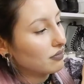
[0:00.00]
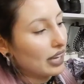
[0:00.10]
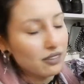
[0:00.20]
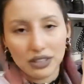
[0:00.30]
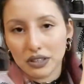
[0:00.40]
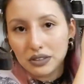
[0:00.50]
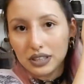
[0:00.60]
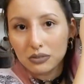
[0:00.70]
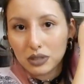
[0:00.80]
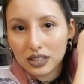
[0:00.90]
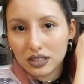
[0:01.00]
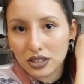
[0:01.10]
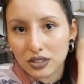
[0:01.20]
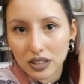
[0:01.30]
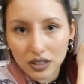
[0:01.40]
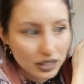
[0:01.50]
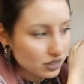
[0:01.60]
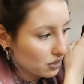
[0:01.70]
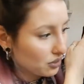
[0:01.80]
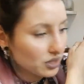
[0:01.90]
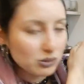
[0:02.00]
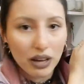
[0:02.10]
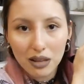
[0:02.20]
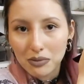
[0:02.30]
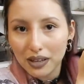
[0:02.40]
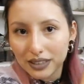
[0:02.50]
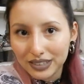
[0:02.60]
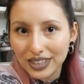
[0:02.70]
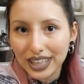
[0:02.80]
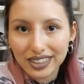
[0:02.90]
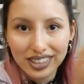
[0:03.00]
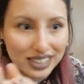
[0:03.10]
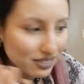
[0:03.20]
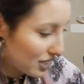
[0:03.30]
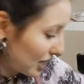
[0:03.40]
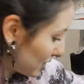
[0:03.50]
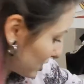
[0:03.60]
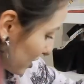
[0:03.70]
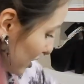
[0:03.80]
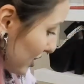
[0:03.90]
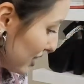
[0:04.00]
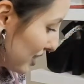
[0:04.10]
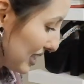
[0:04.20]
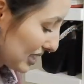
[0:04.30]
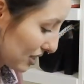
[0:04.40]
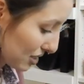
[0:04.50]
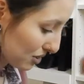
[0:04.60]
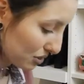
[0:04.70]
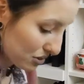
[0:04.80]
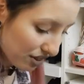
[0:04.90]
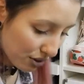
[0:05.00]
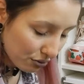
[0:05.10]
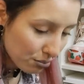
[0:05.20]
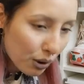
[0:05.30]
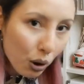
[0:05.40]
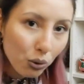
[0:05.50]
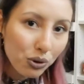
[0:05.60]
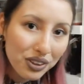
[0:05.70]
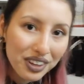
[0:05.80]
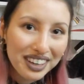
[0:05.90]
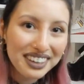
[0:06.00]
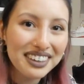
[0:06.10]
yeah, even though this one is cute on its own as well, but together it's even nicer, so it's cool to have both.